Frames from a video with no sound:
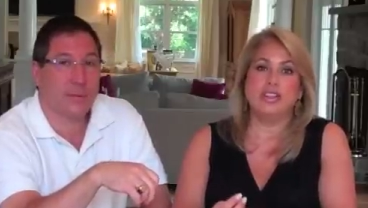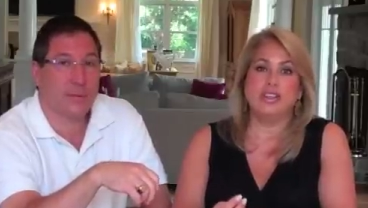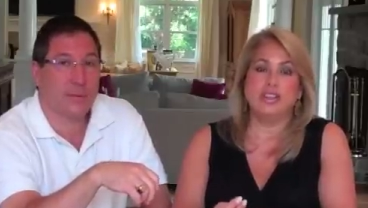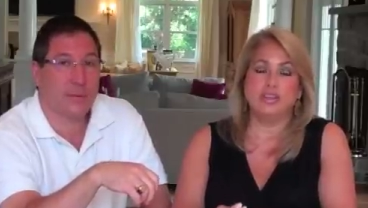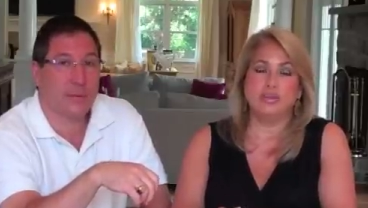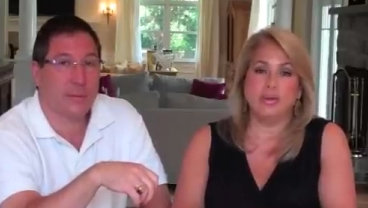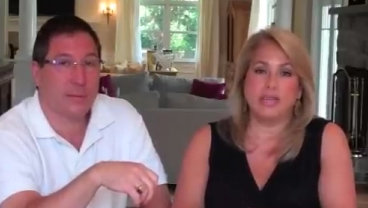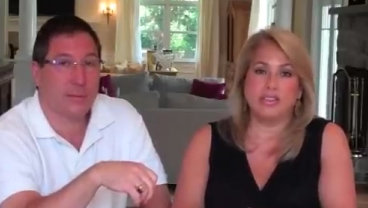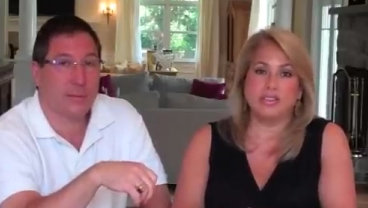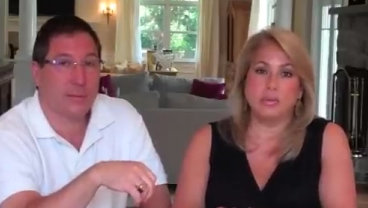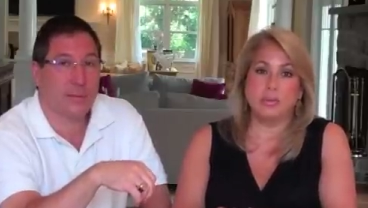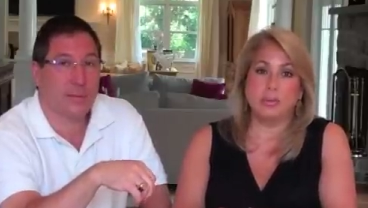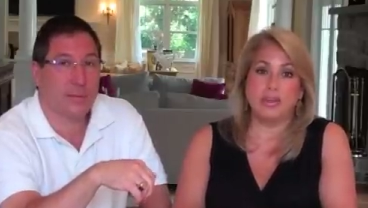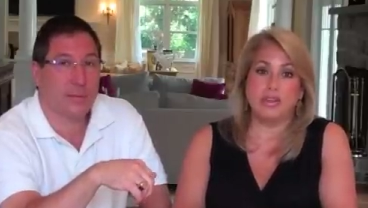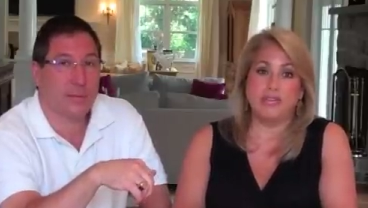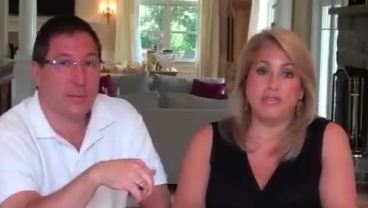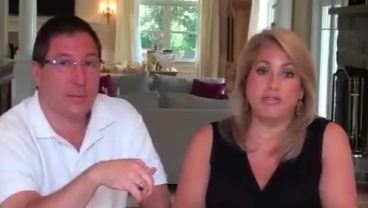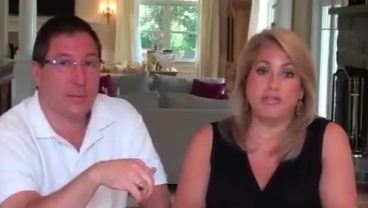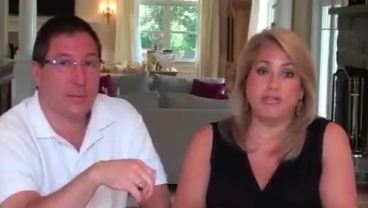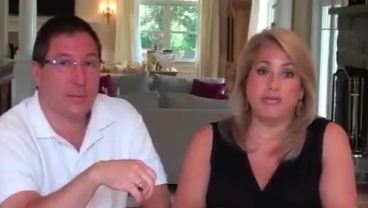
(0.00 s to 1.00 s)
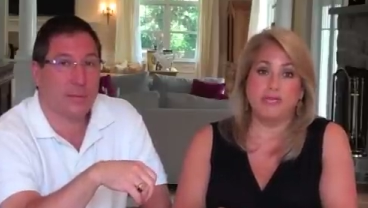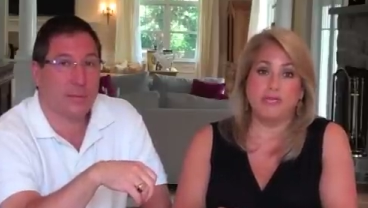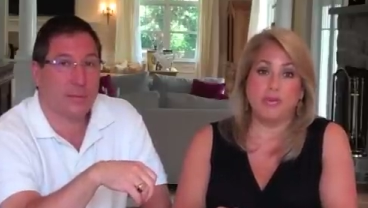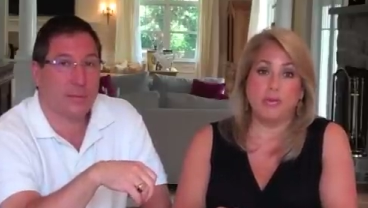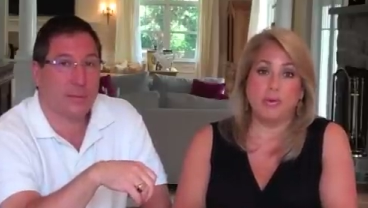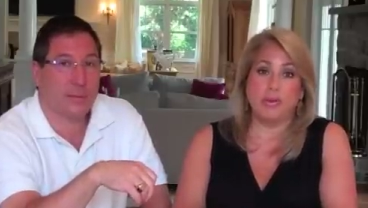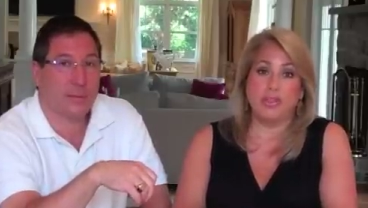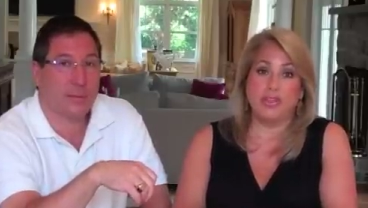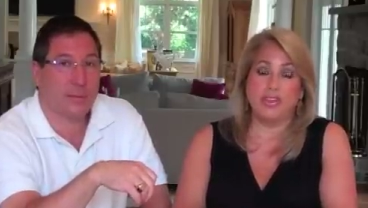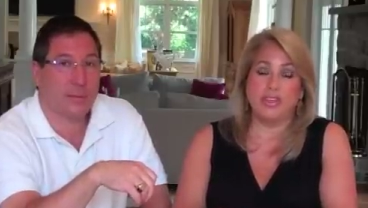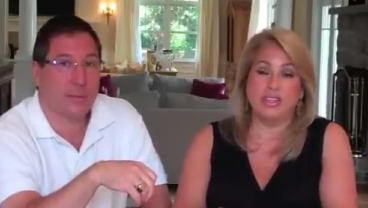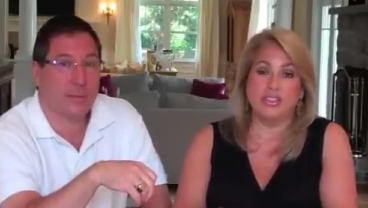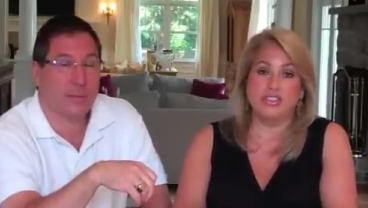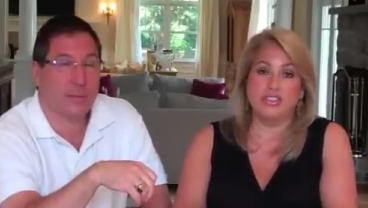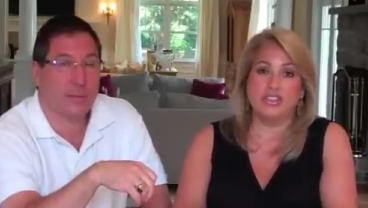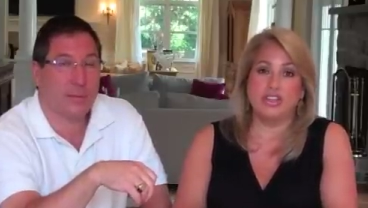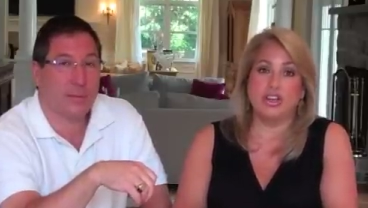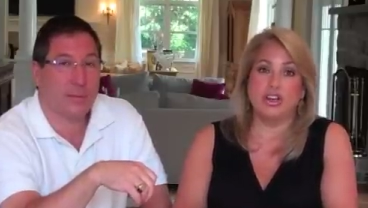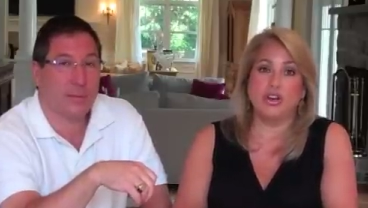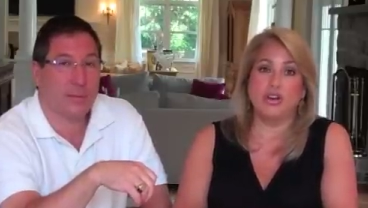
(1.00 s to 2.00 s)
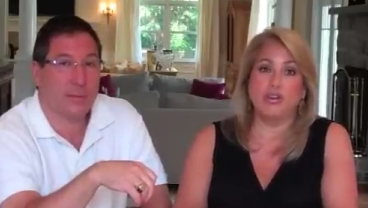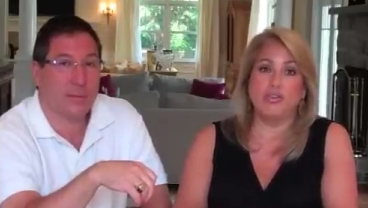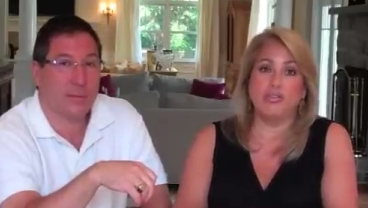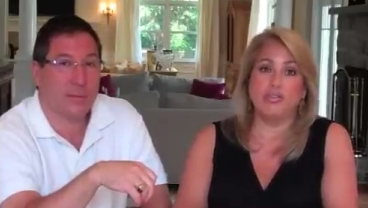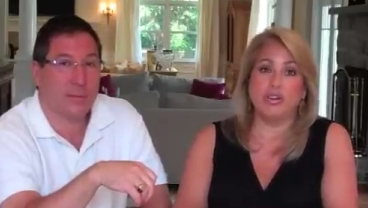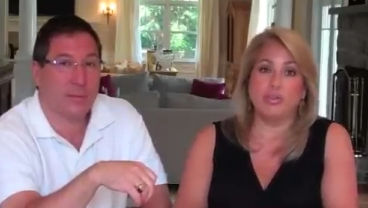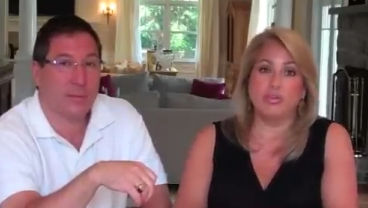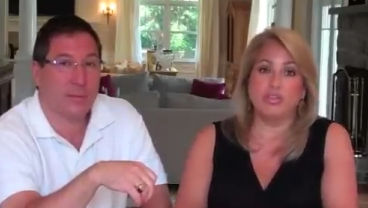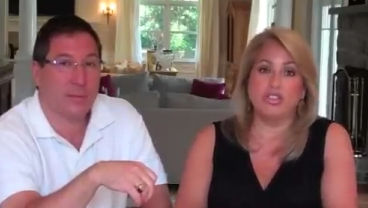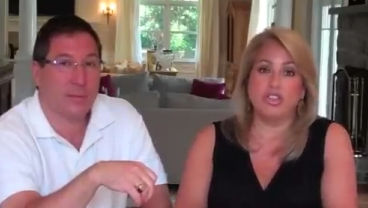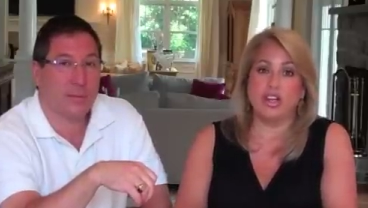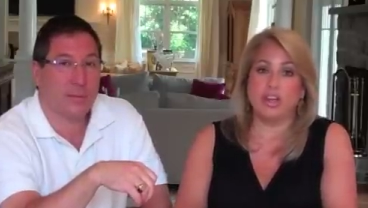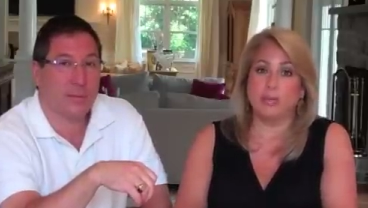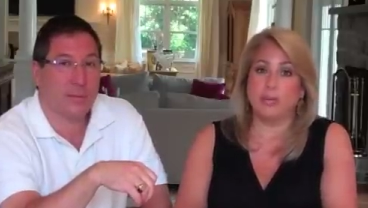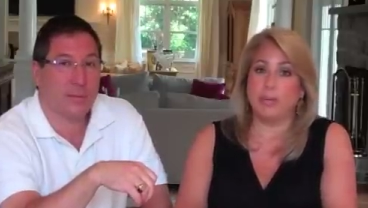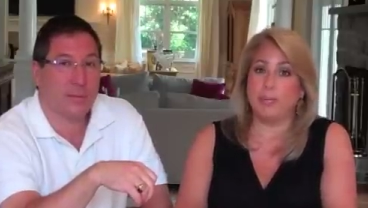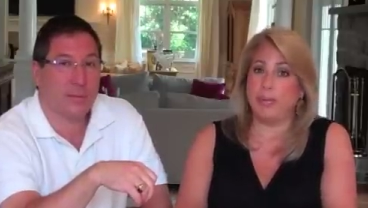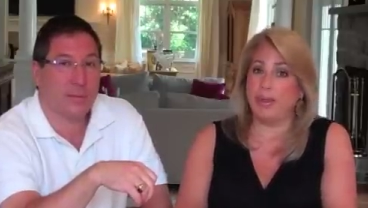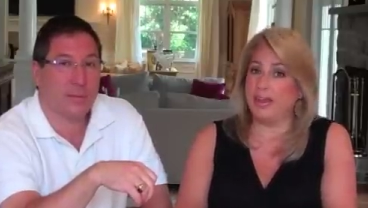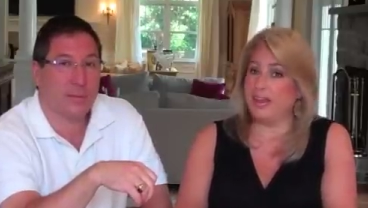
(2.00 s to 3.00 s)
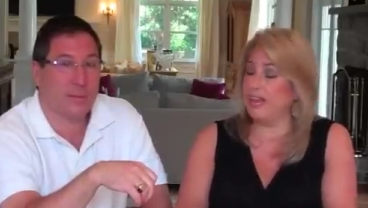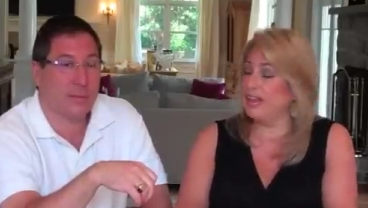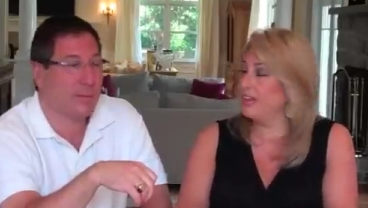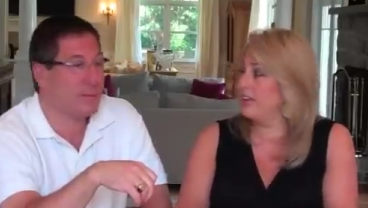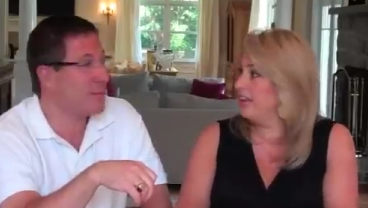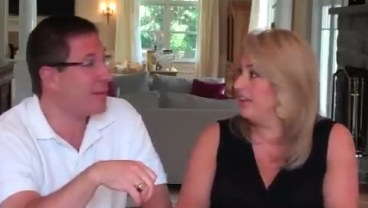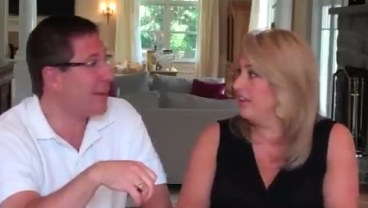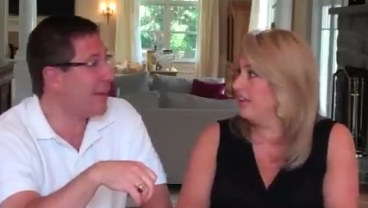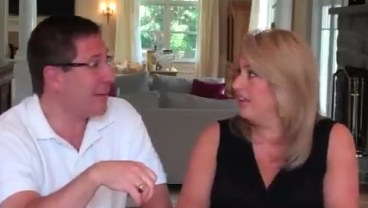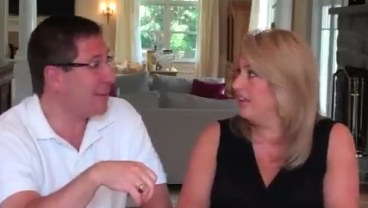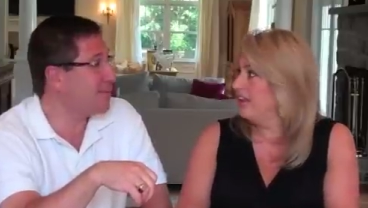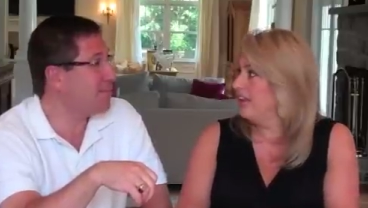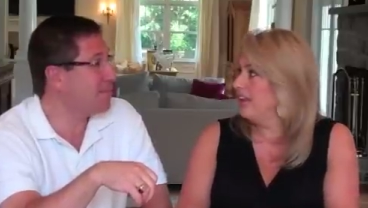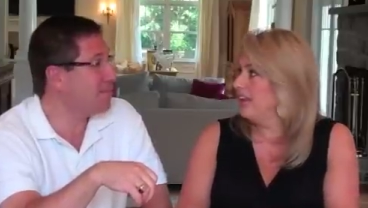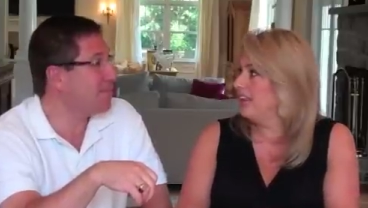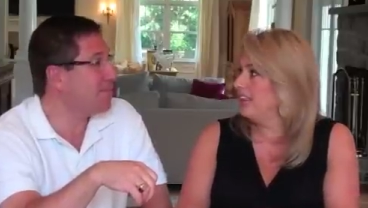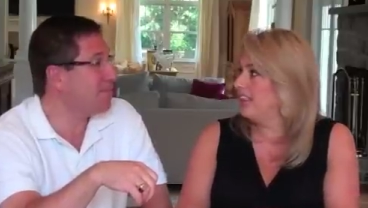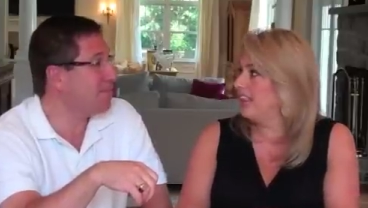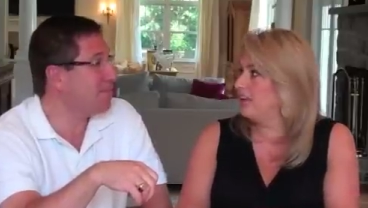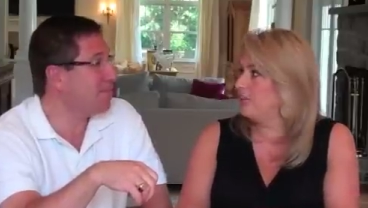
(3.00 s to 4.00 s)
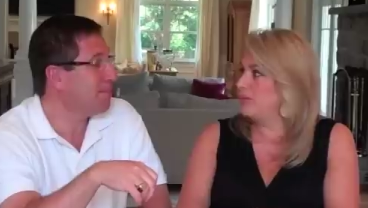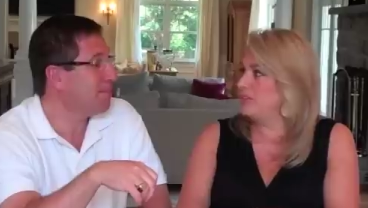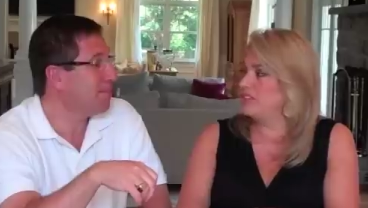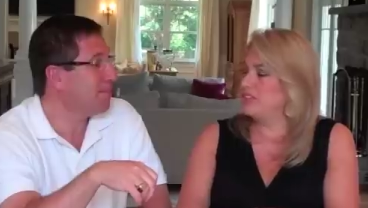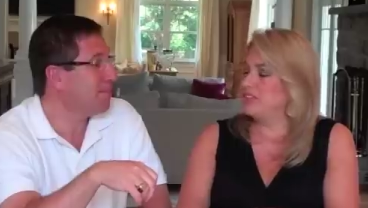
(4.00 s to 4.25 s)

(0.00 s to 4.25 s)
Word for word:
Speaker 1: the recipe for this dough from Jacques Pepin. Yeah. That it was a